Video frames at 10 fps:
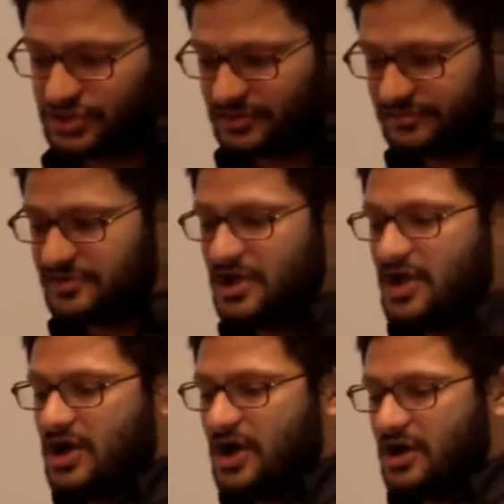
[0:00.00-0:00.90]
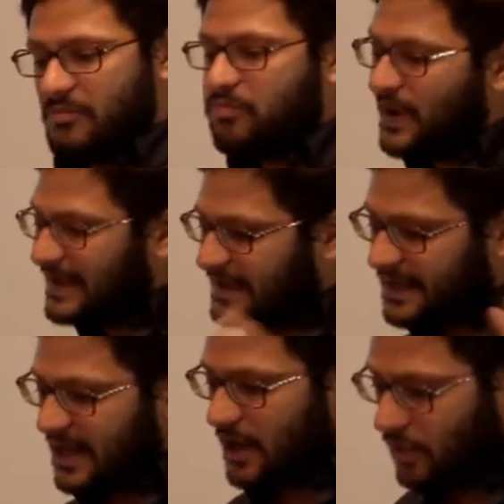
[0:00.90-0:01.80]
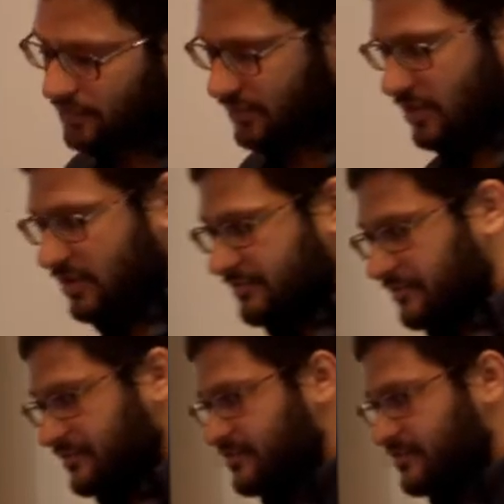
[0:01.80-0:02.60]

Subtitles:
sort of piling out of